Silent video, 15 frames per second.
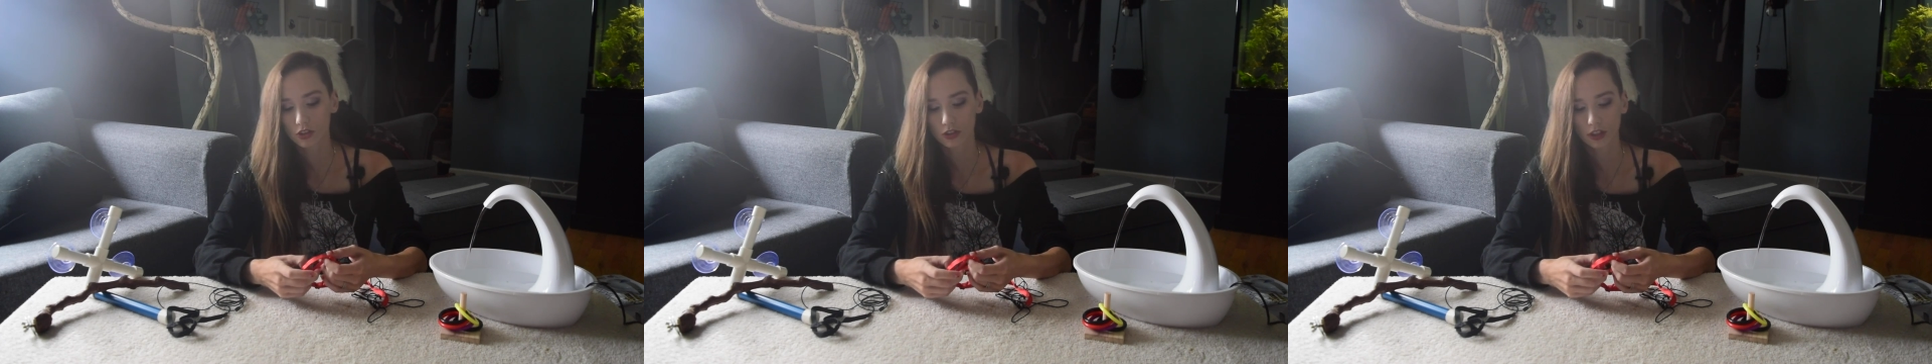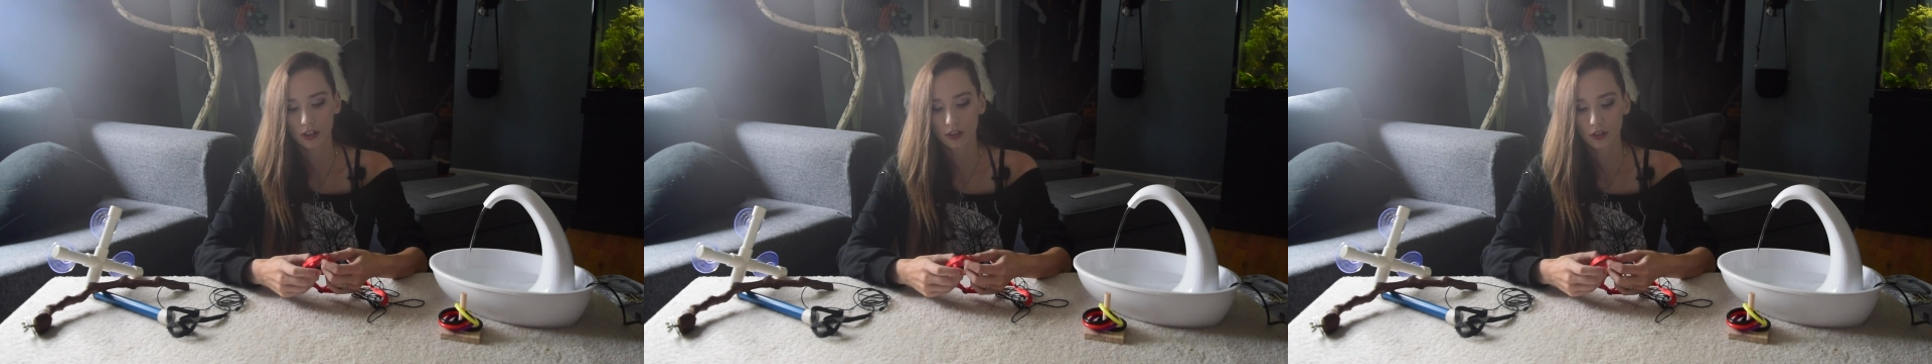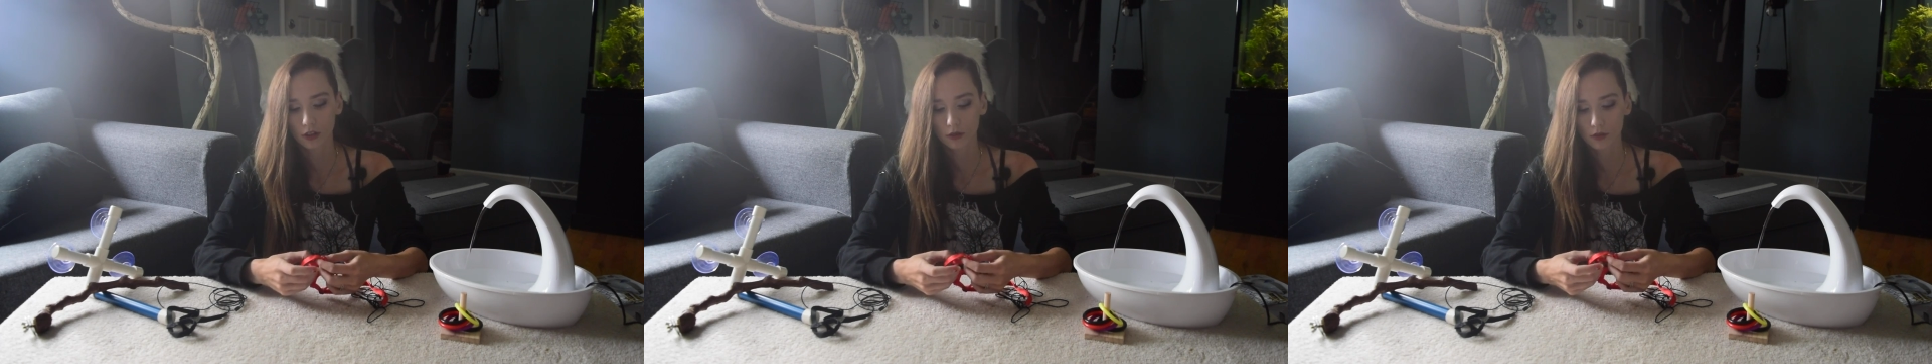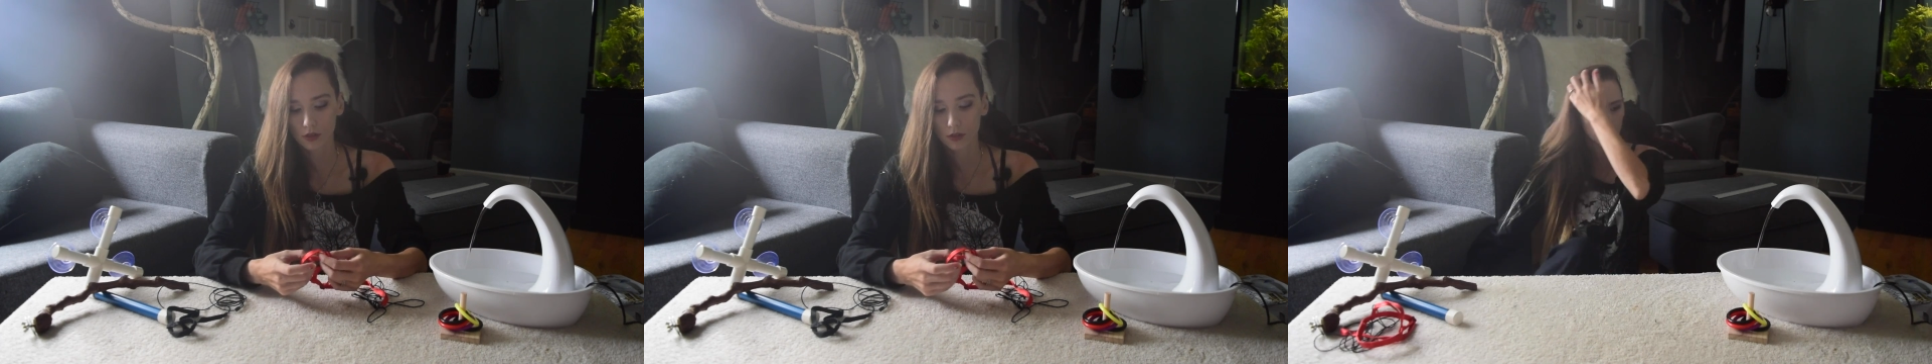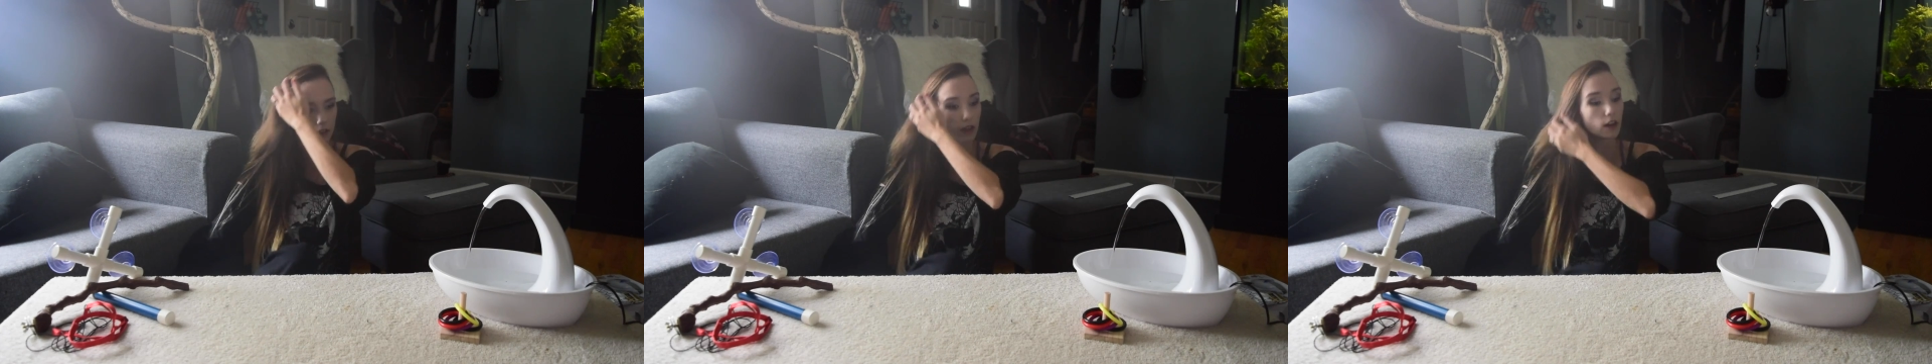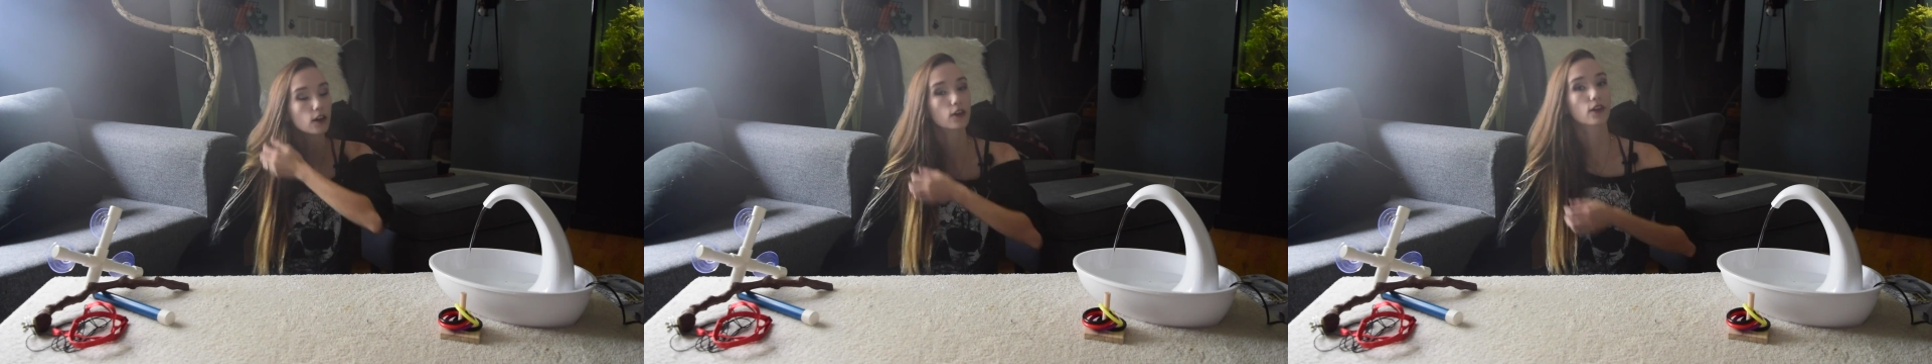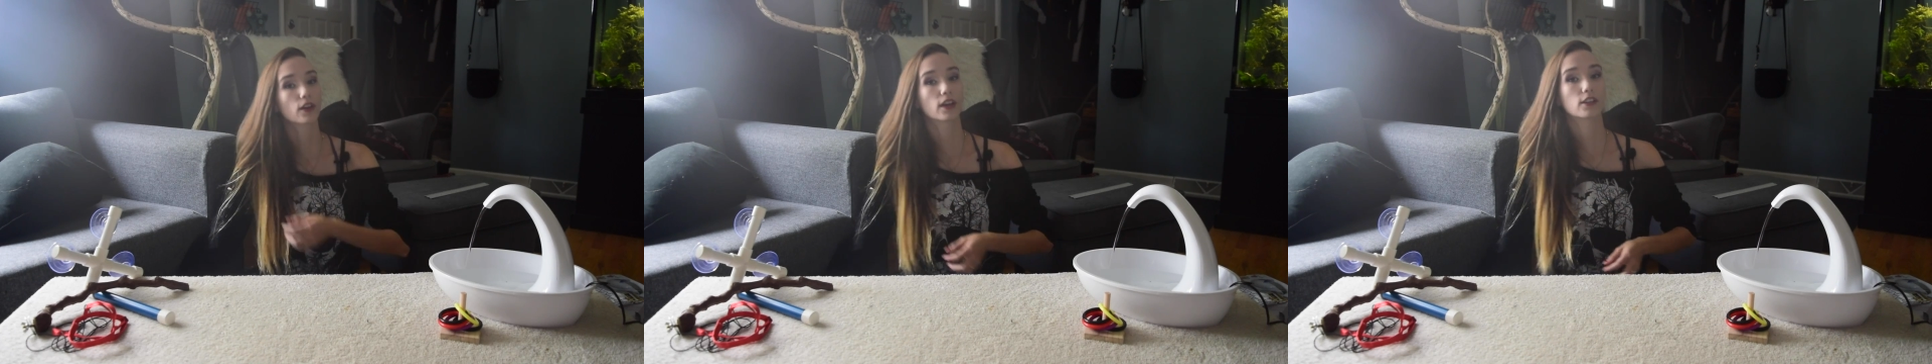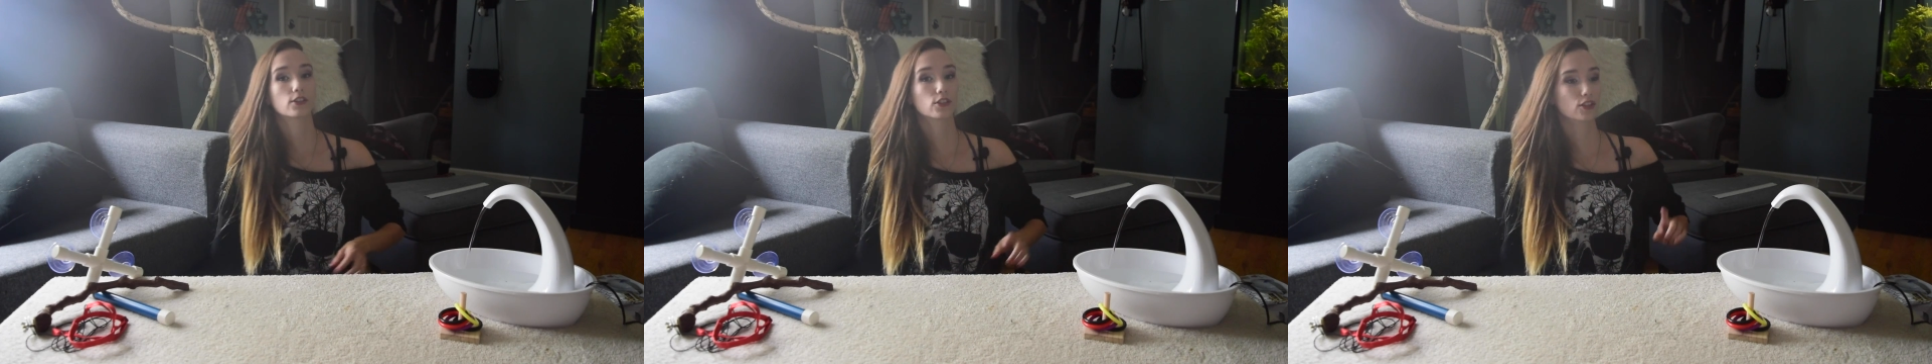train Newt. Okay, so